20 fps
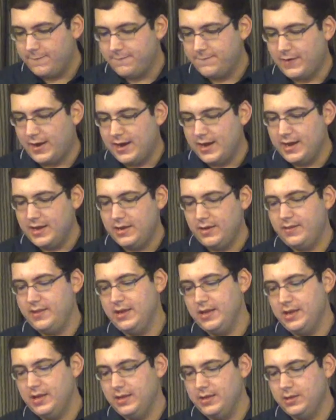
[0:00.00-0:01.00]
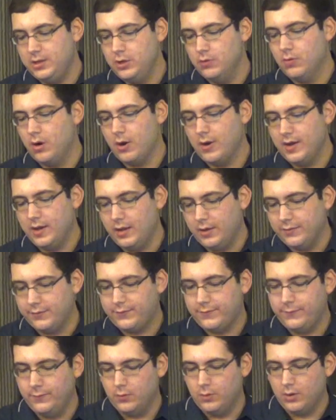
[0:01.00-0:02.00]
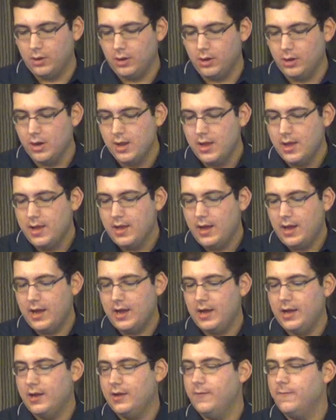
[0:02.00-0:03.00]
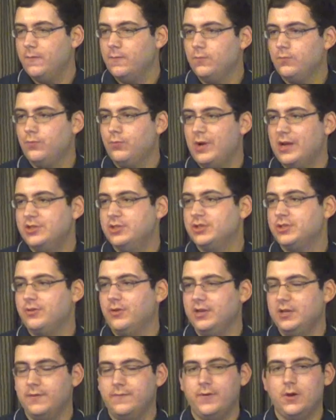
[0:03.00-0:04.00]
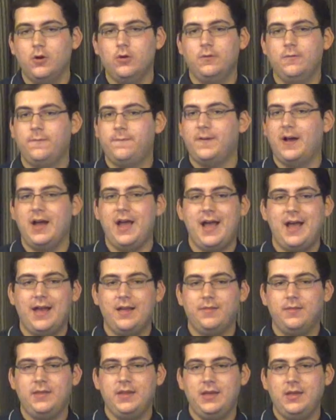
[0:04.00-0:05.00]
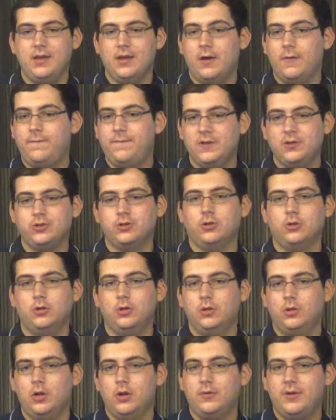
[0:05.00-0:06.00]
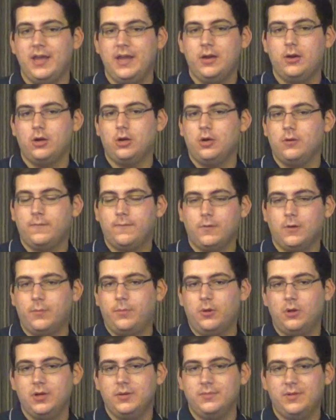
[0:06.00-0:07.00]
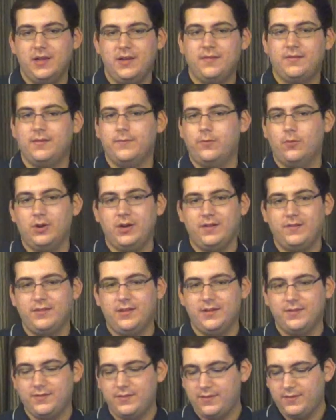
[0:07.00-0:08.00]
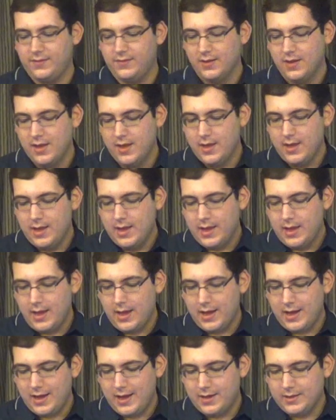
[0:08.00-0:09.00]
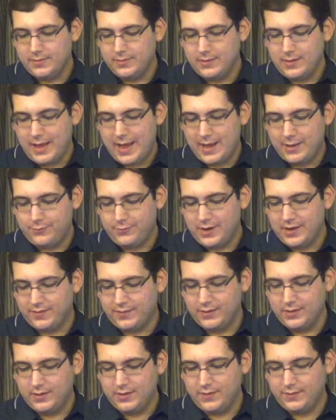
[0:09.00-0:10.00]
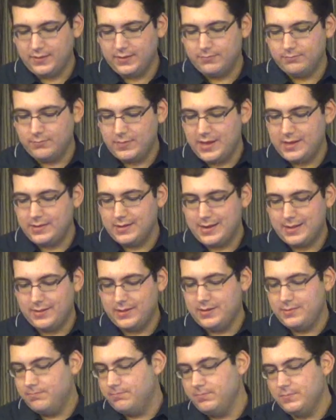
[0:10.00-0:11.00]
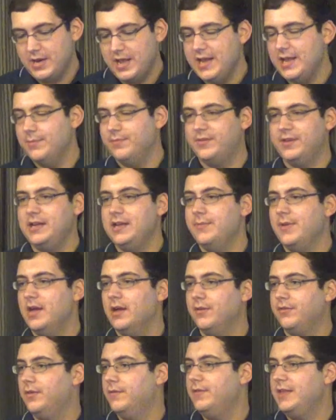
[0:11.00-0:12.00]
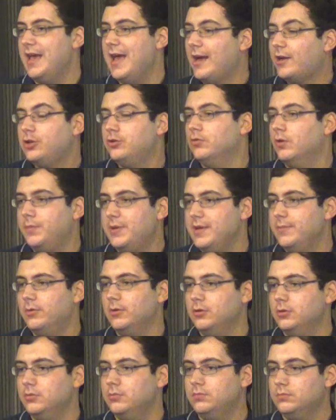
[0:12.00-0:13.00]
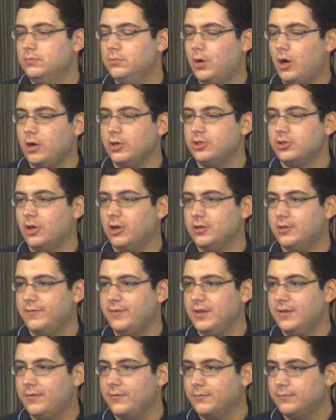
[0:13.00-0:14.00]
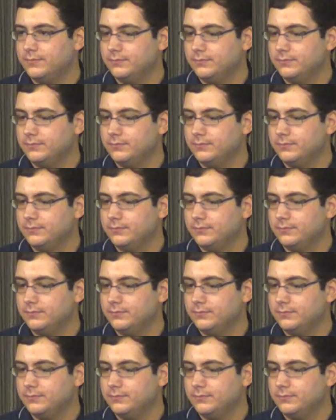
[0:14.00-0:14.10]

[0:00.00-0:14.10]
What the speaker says: find the URLs for registering to vote at the official locator for a polling place if one exists, addresses, and then names and emails of the actual people who are in charge of these.